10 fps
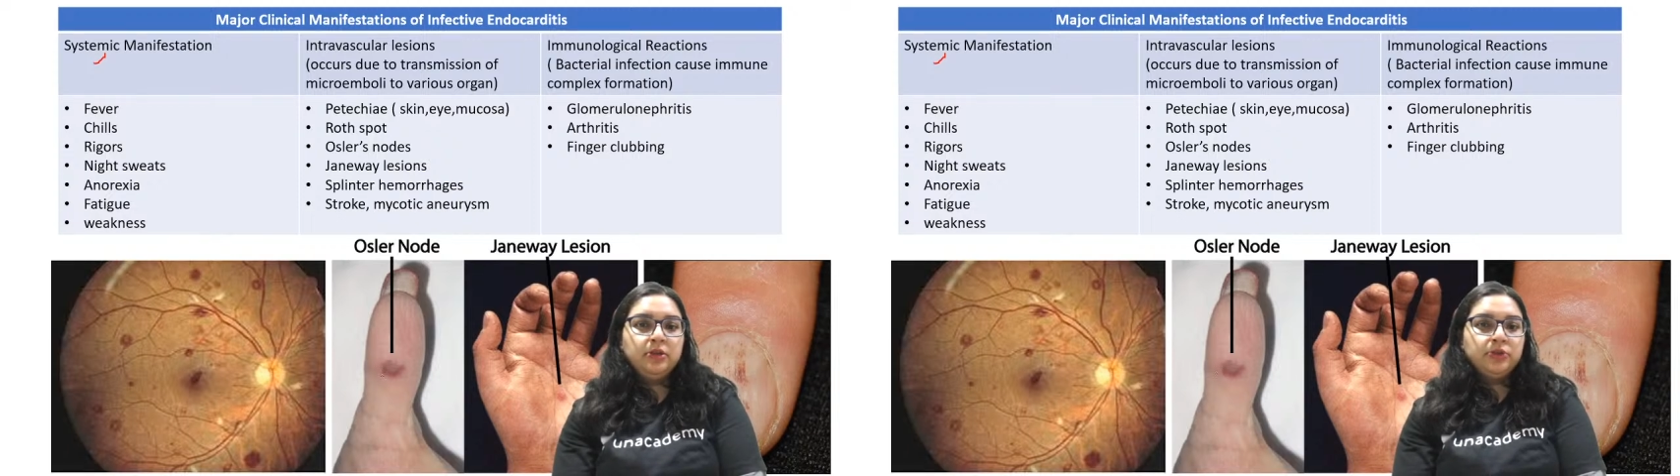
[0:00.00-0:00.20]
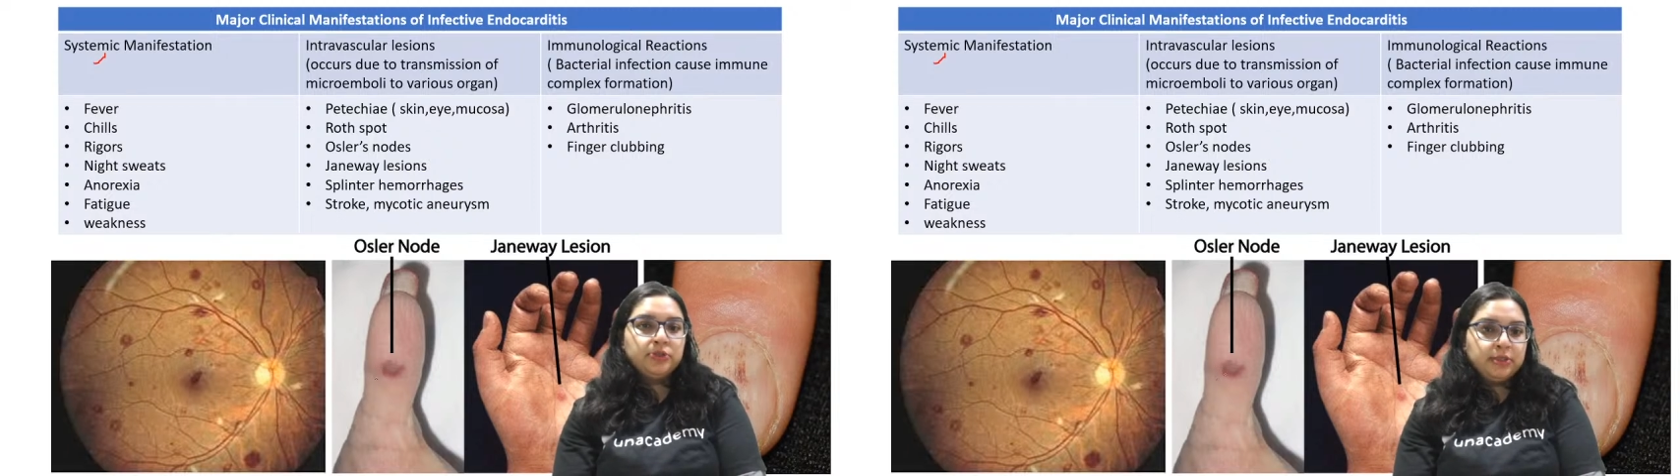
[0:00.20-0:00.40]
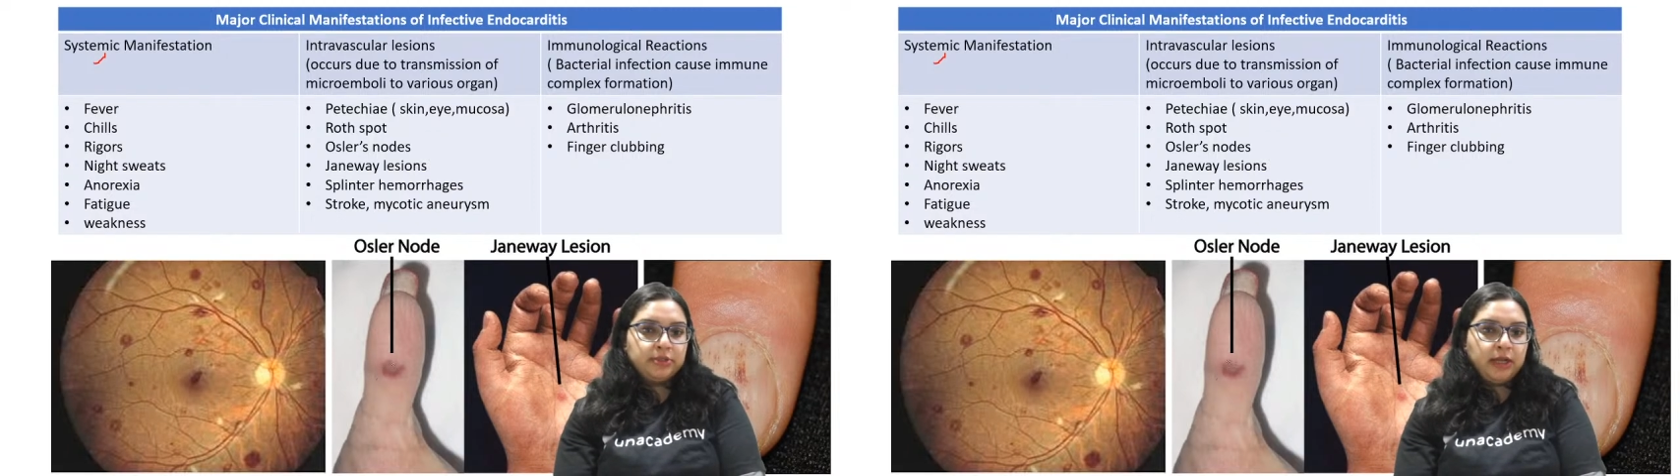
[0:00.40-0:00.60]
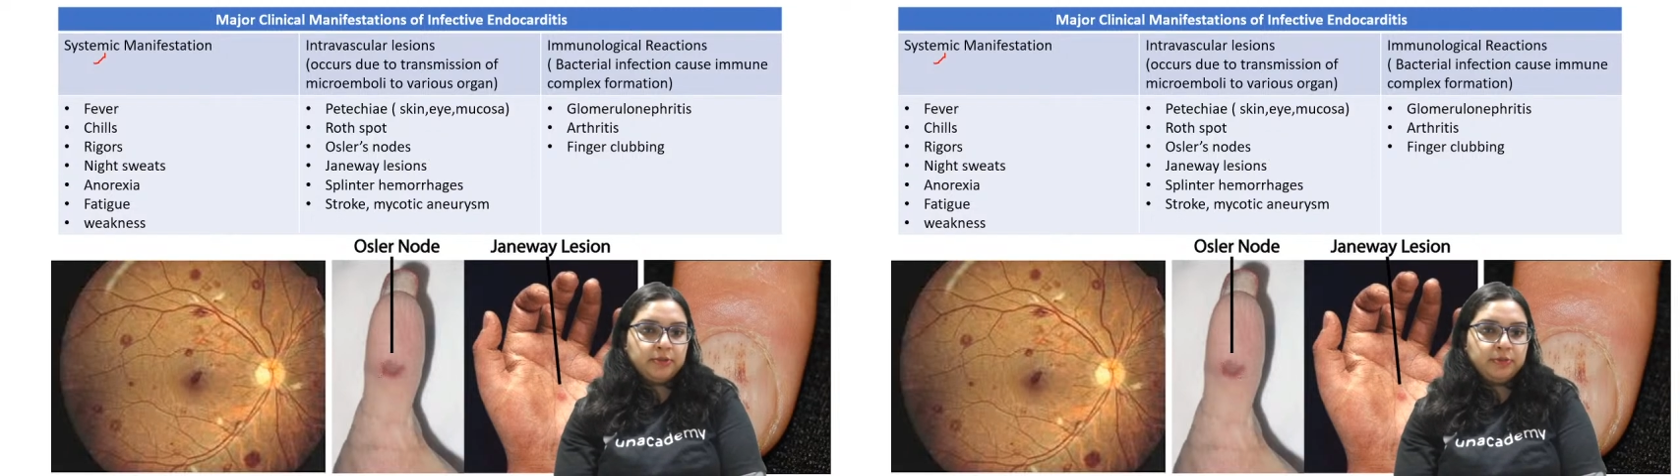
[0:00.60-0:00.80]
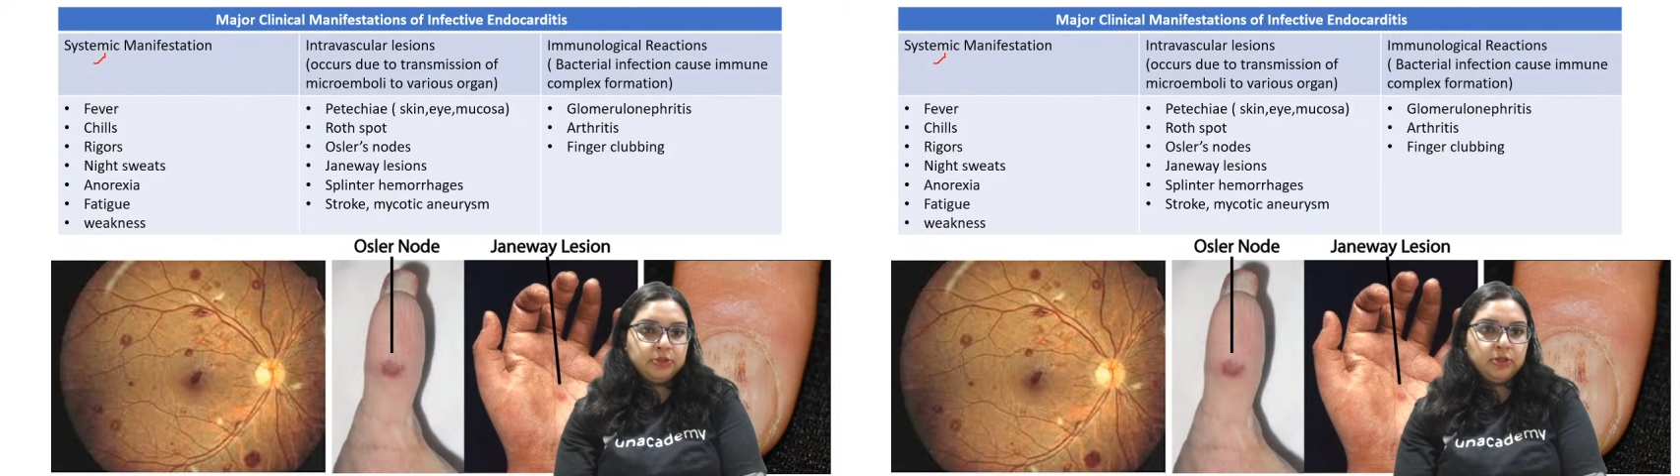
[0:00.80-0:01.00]
due to the
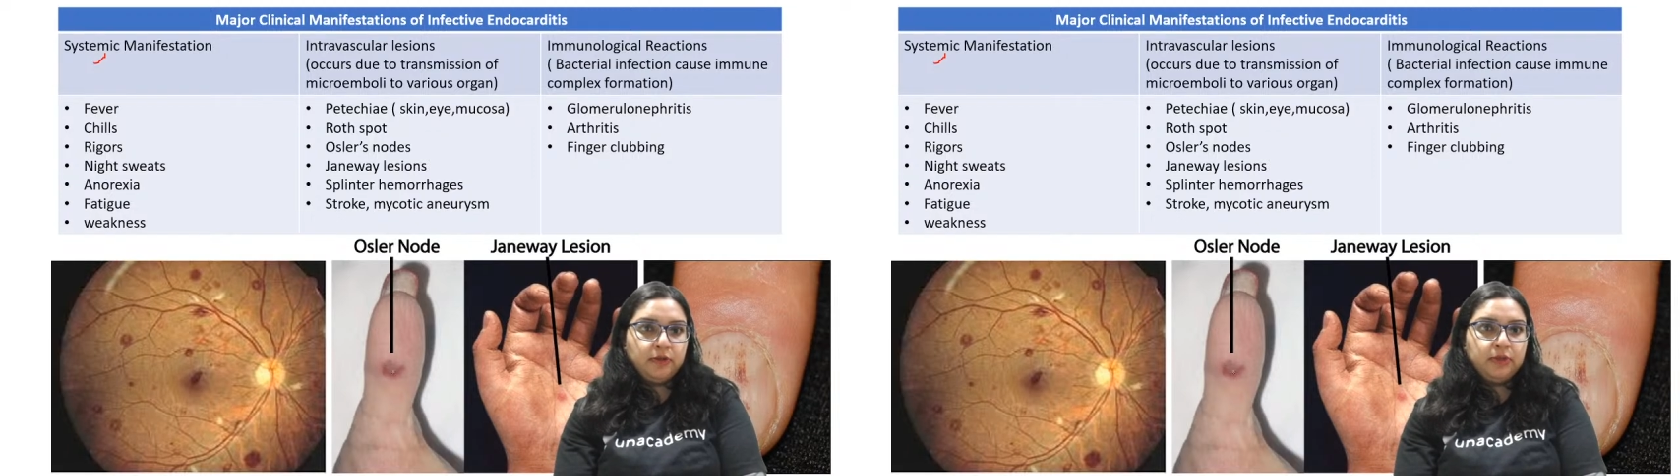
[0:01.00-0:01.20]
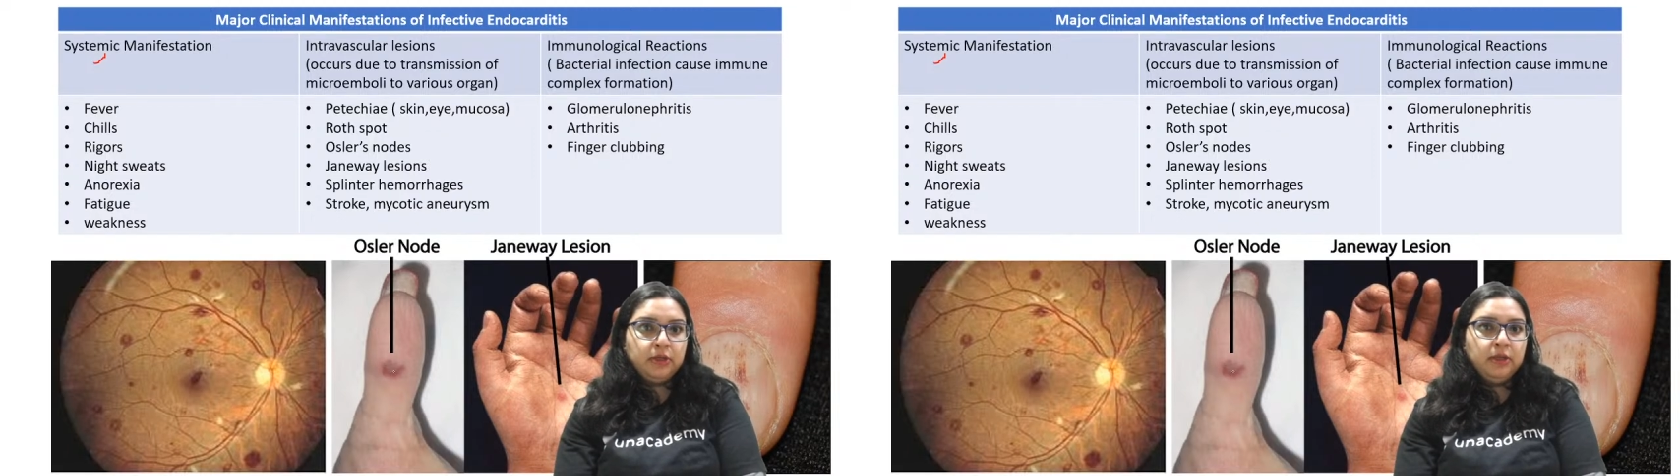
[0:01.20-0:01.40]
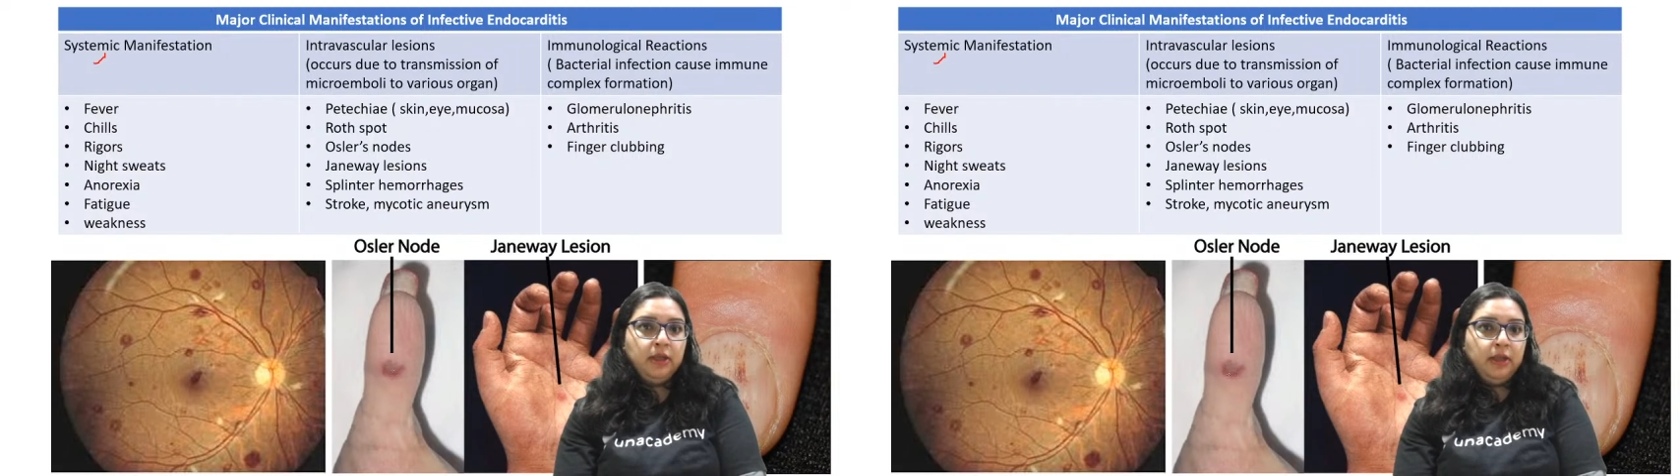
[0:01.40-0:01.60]
transmission of the